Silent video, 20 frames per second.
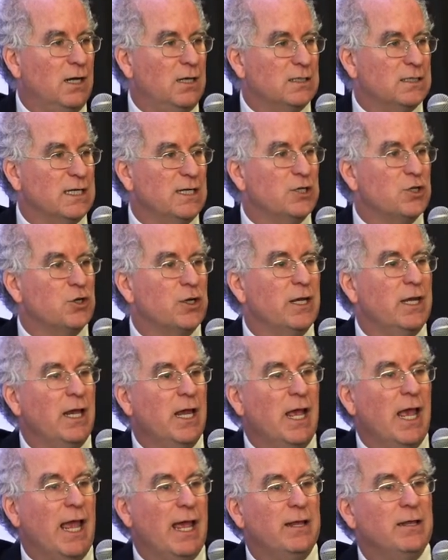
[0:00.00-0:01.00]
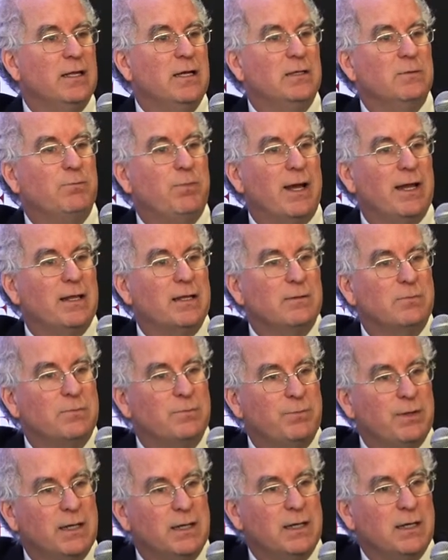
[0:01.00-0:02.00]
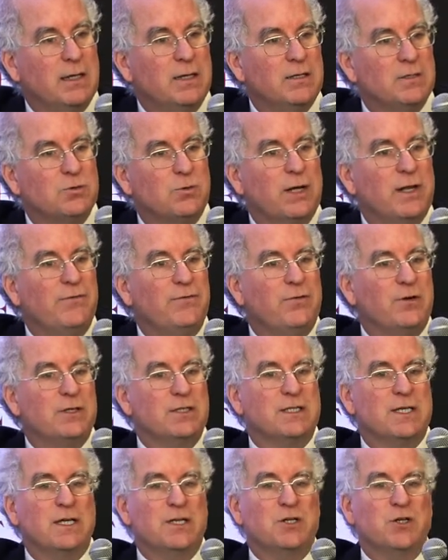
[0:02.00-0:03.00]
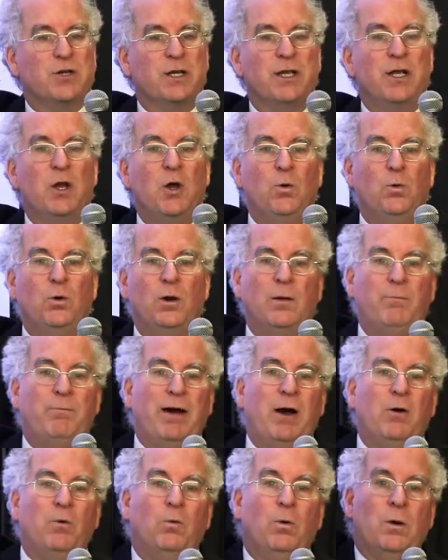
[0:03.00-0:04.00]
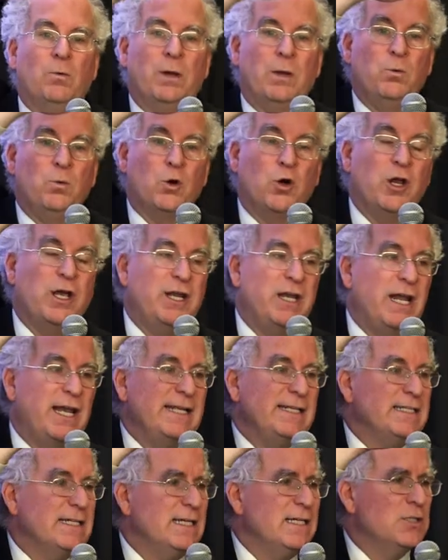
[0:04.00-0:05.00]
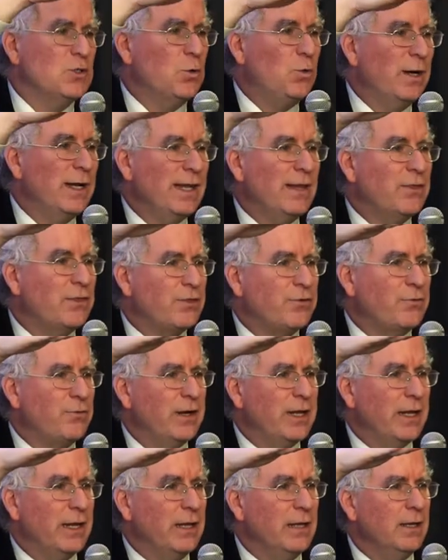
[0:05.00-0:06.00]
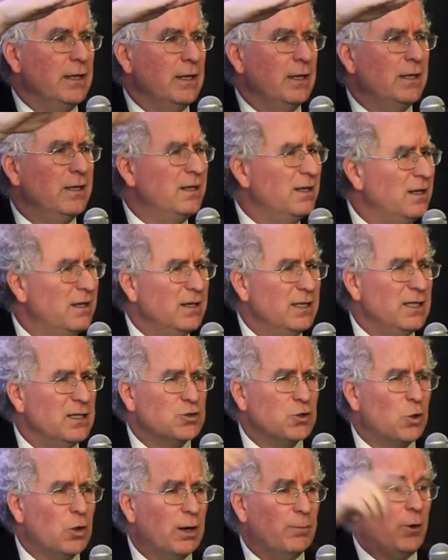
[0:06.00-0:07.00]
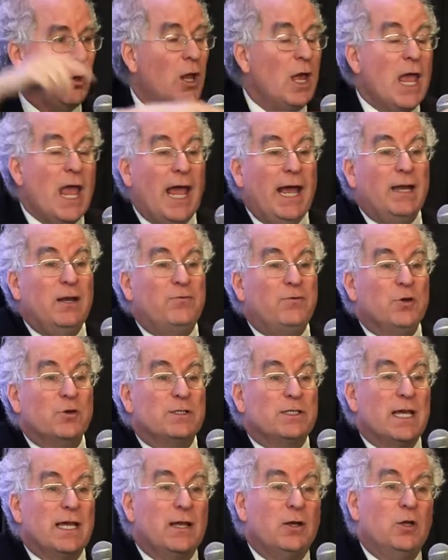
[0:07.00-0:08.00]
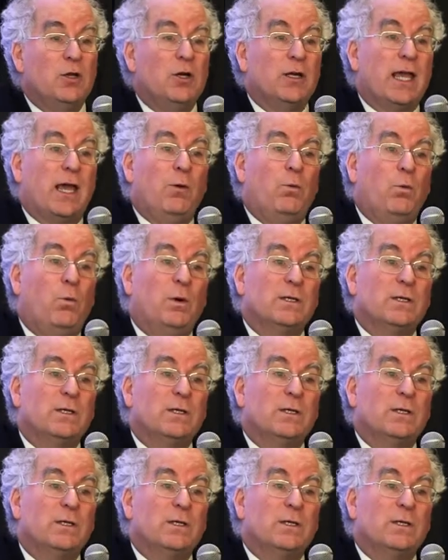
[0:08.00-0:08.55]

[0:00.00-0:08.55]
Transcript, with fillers: century, and then by the beginning of the 21st century, we're about where we were in 1923. It's horrible. And if you take a look at